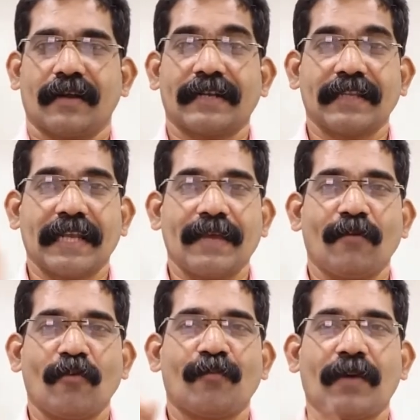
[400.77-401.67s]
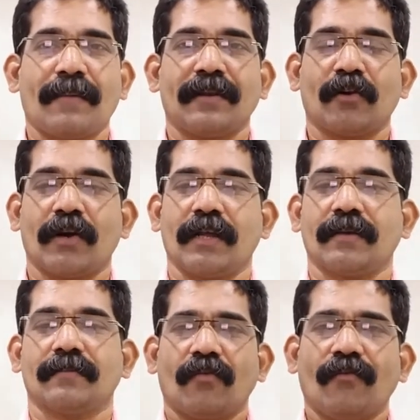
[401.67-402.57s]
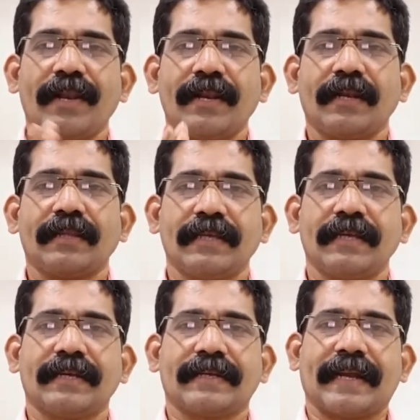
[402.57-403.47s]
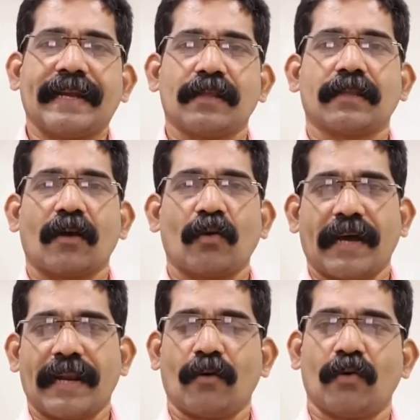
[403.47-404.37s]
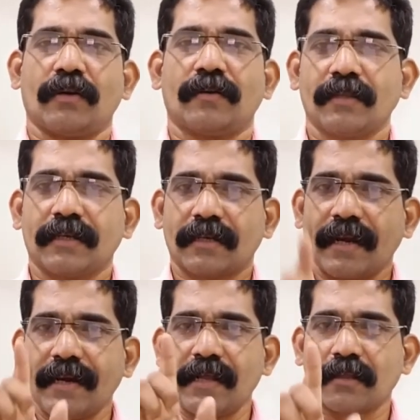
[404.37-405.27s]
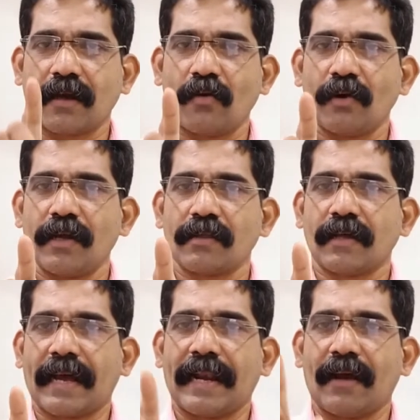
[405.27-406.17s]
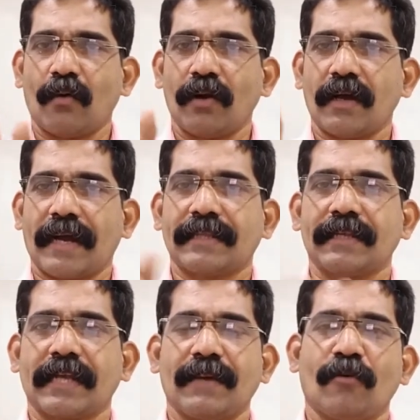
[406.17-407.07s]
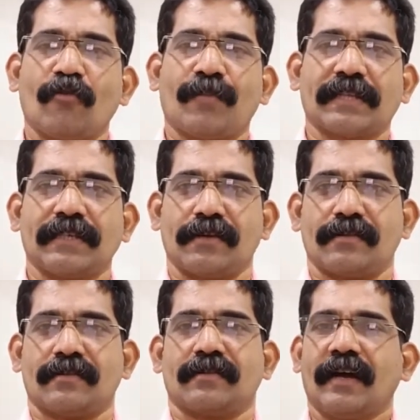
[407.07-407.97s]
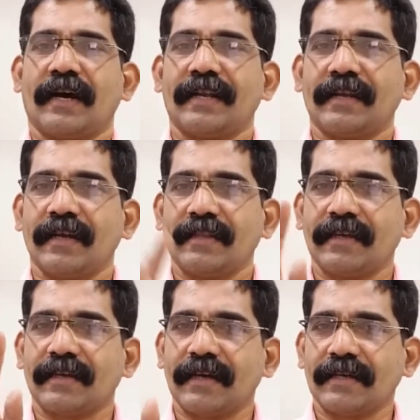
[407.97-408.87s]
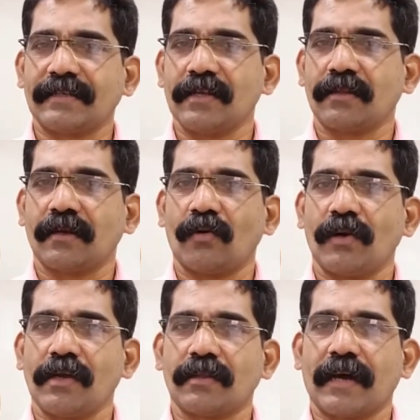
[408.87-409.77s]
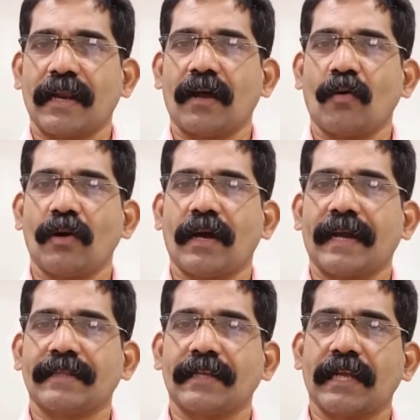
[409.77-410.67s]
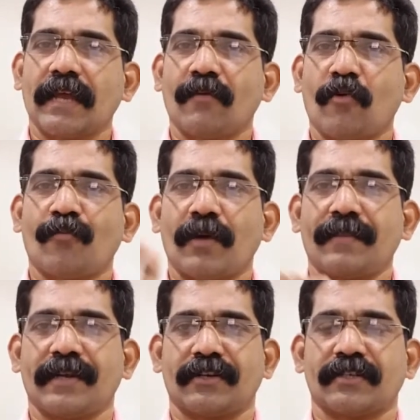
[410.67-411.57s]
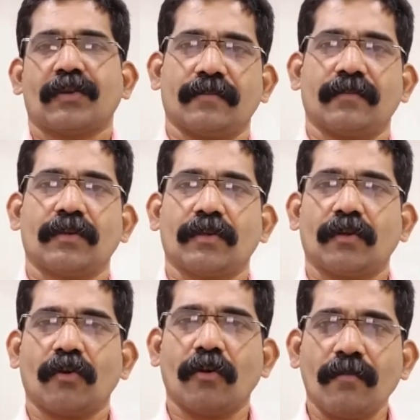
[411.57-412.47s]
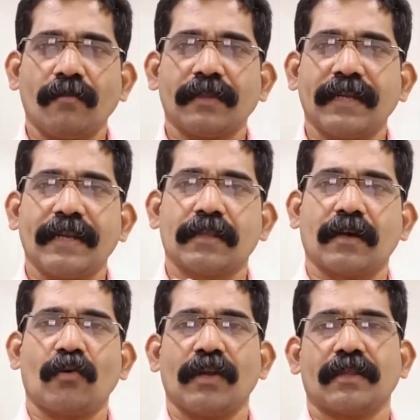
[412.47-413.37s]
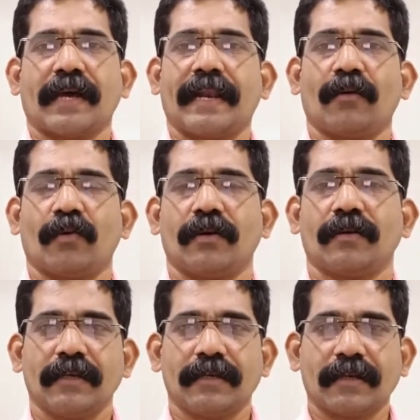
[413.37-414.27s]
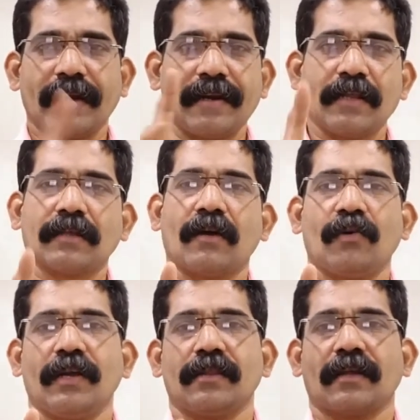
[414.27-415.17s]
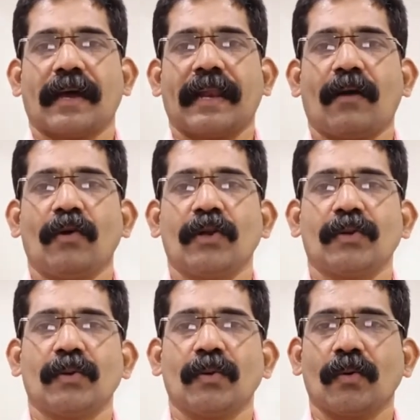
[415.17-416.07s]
at the time of payment only. When the trade discount allowed? The trade discount is allowed at the time of purchase and the cash discount is allowed at the time of payment. To whom the discount is allowed? The trade discount is allowed to